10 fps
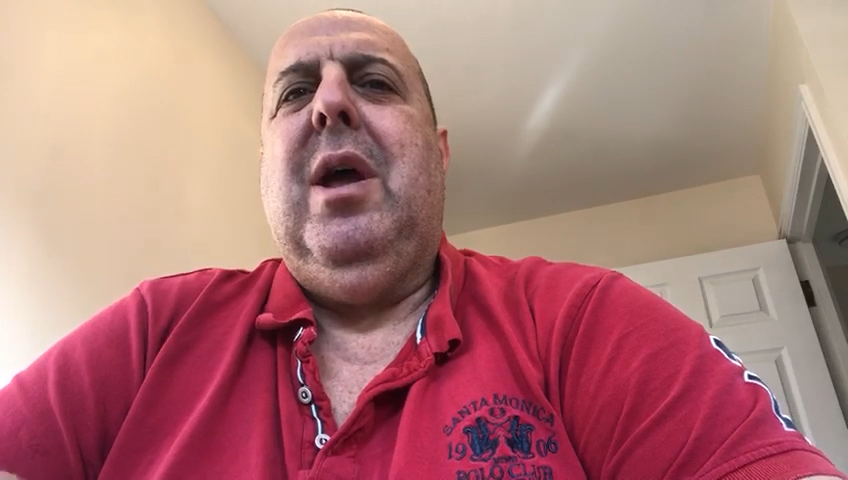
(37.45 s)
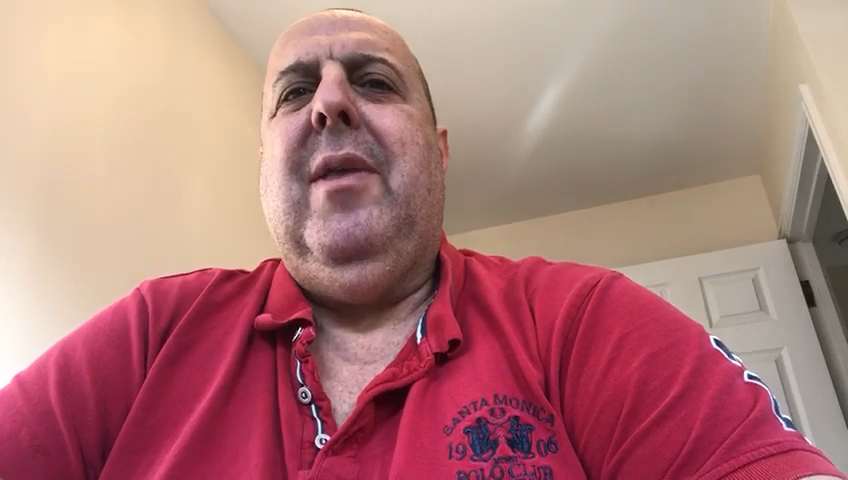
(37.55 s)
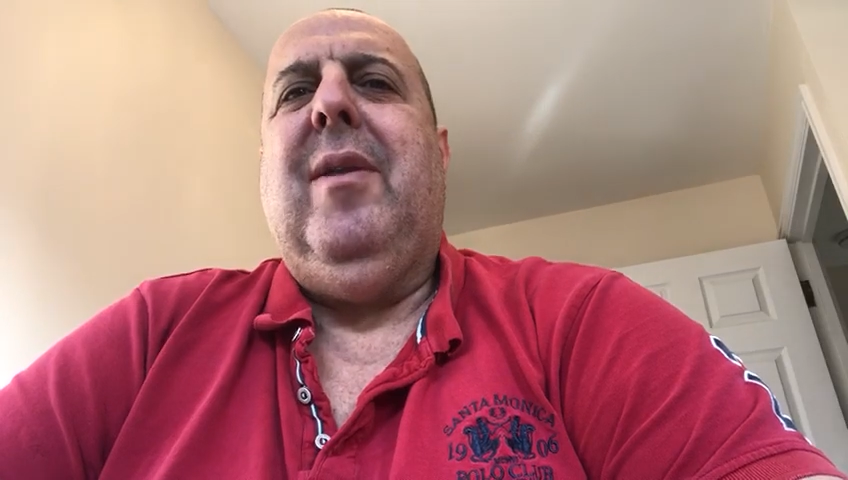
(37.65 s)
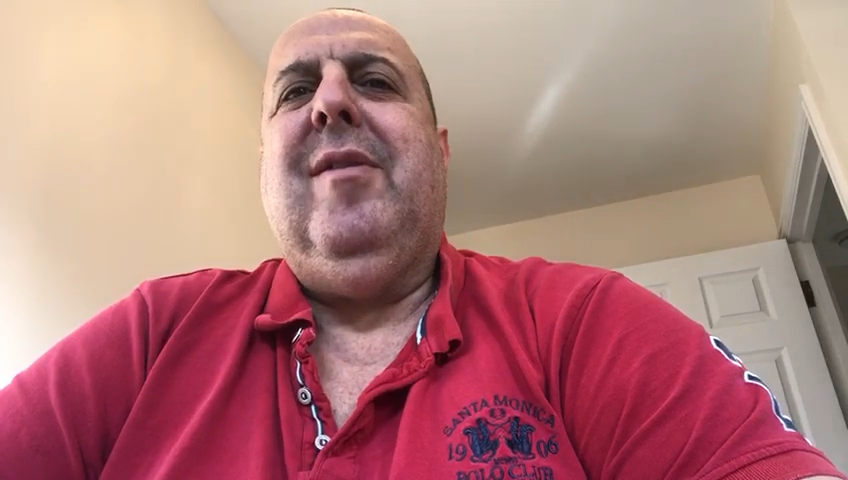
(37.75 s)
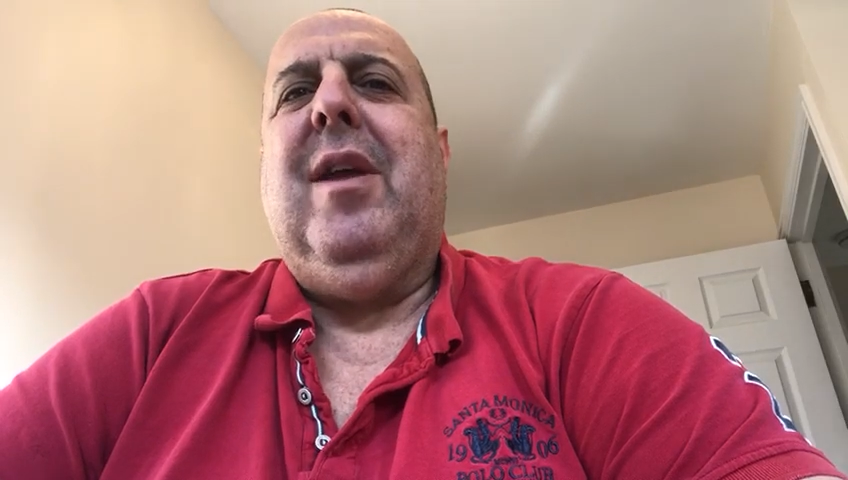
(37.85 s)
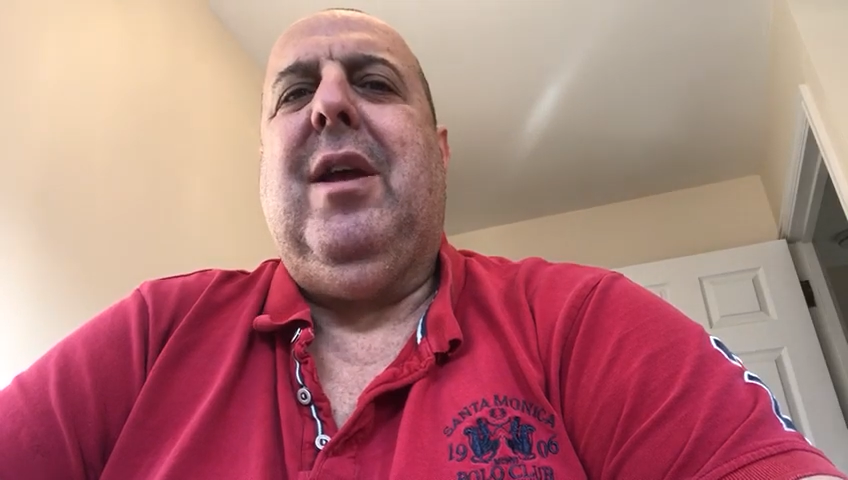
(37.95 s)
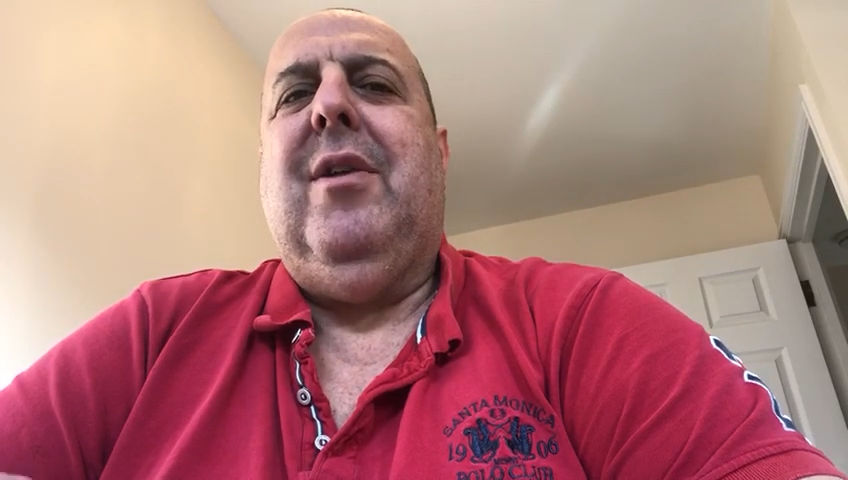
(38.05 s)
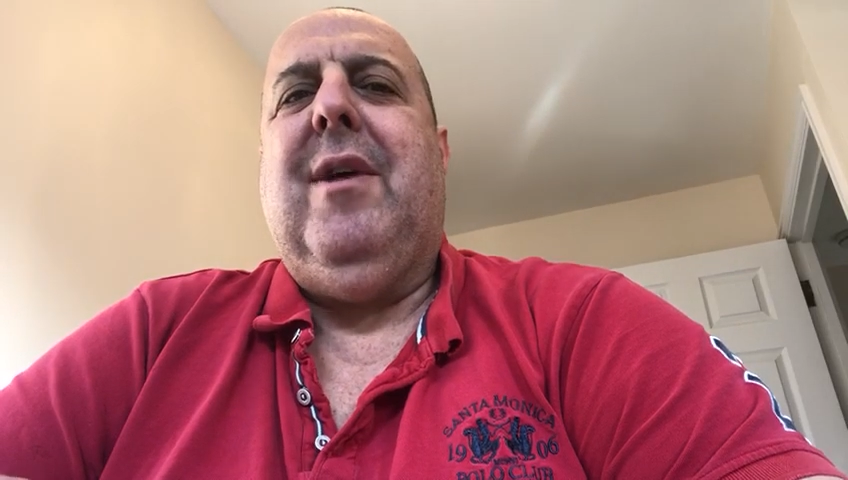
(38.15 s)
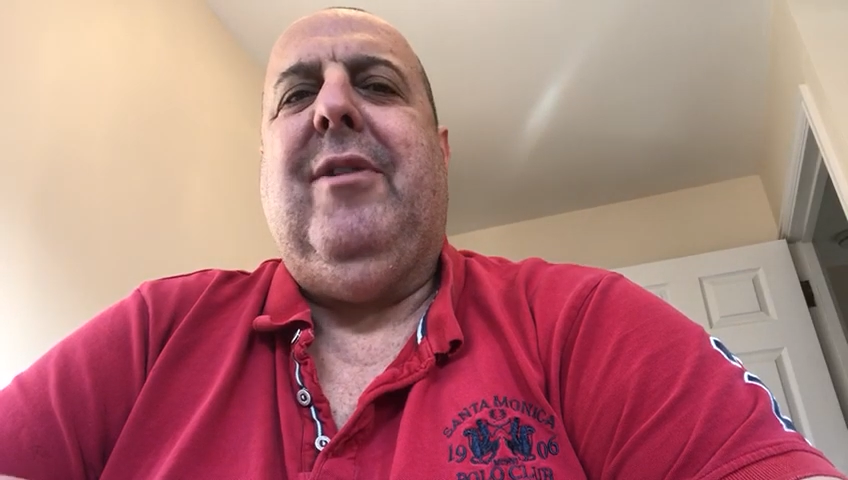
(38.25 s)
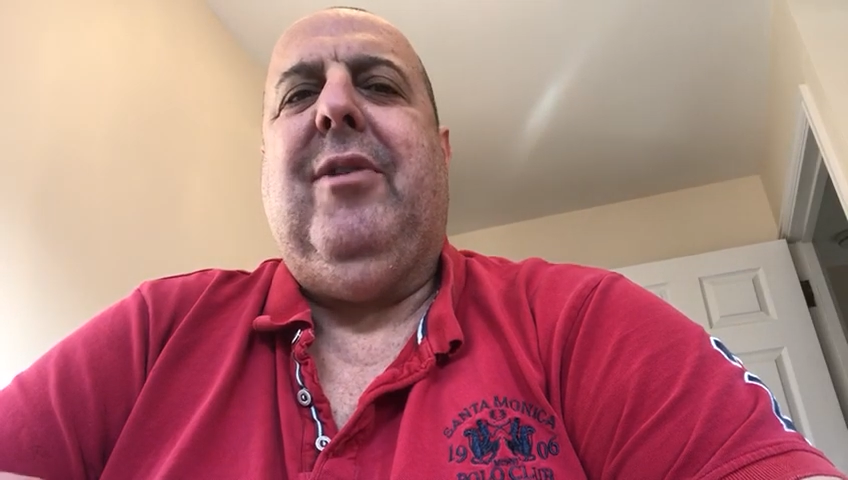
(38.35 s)
In the
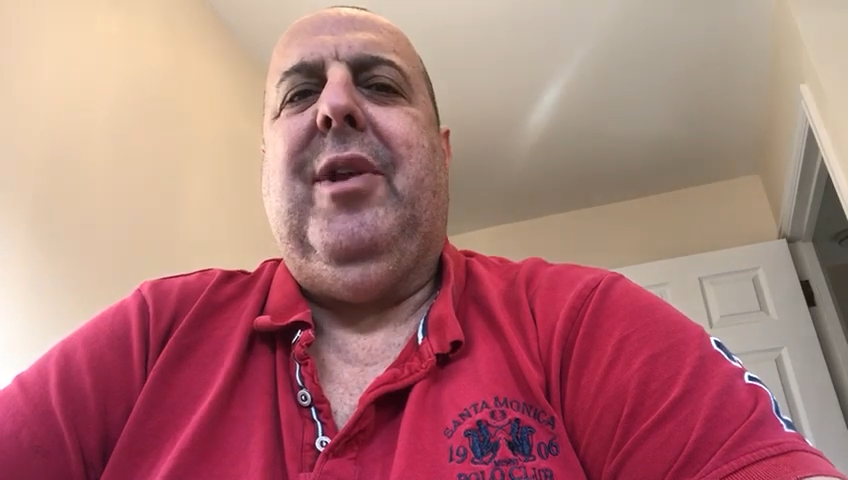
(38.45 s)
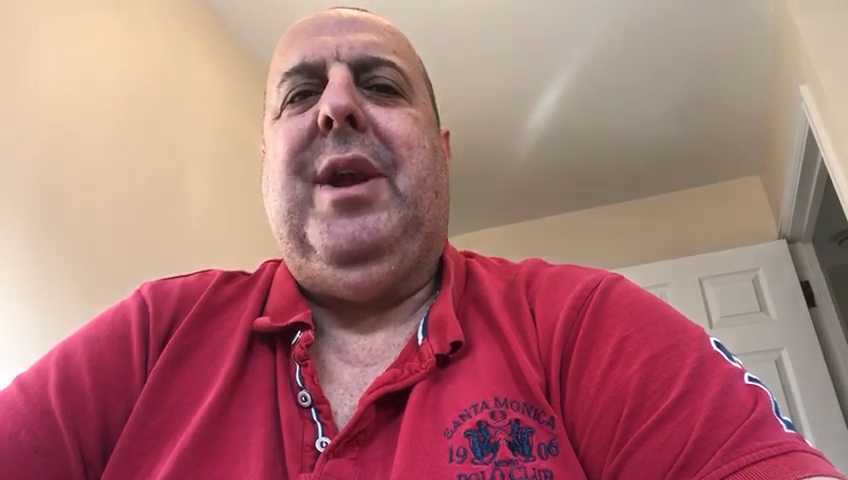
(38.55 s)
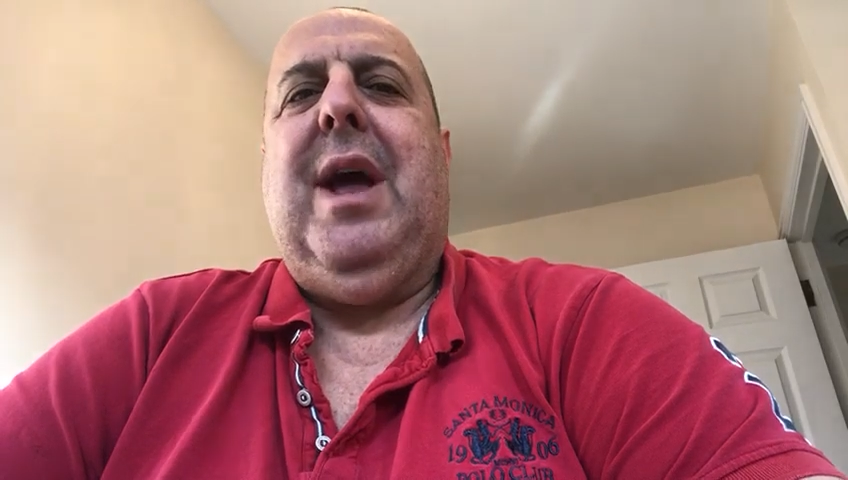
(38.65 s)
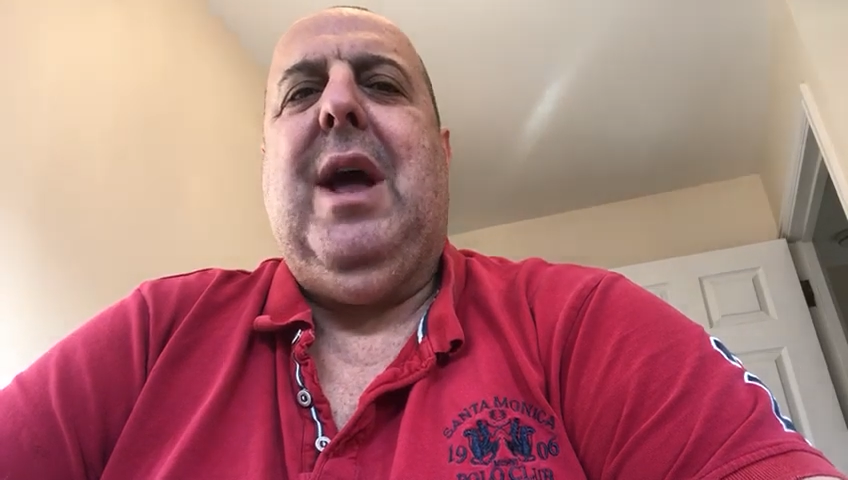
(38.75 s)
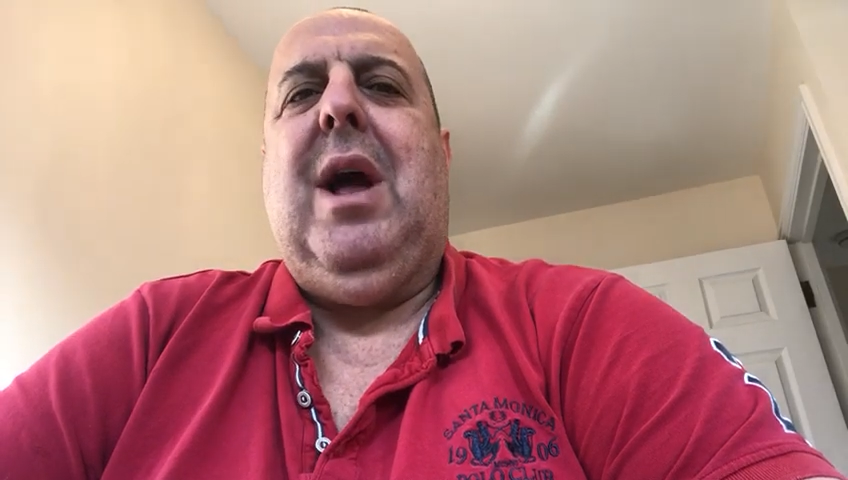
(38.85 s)
second race of the day,